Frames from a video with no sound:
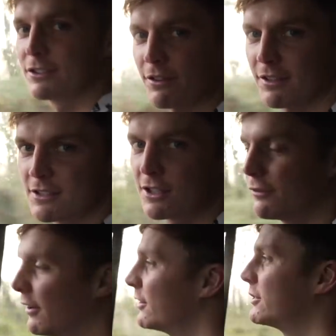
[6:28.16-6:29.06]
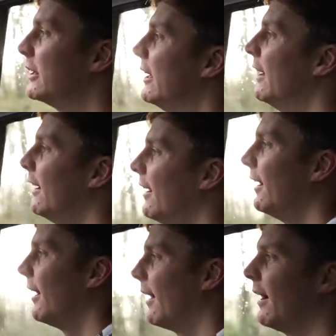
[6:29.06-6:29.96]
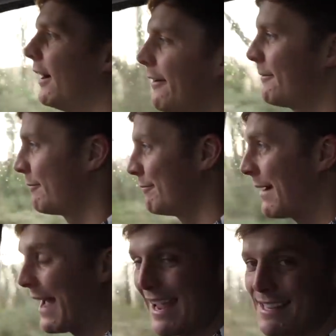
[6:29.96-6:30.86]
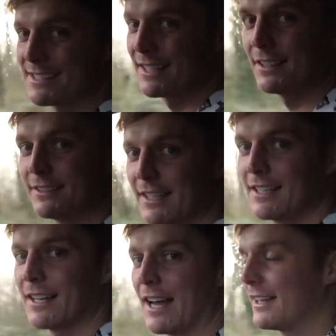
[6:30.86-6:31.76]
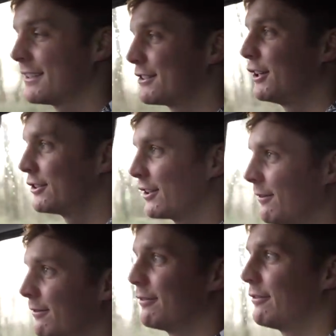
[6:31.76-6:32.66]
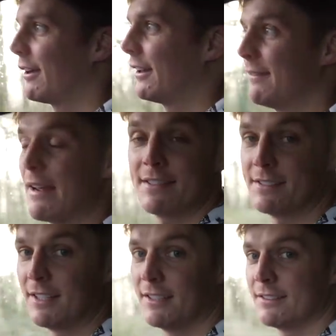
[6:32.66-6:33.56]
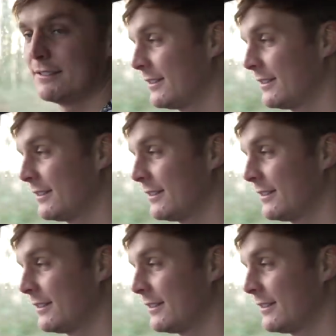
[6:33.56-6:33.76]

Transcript: nothing too much. My ACL knee that I had the surgery on felt amazing.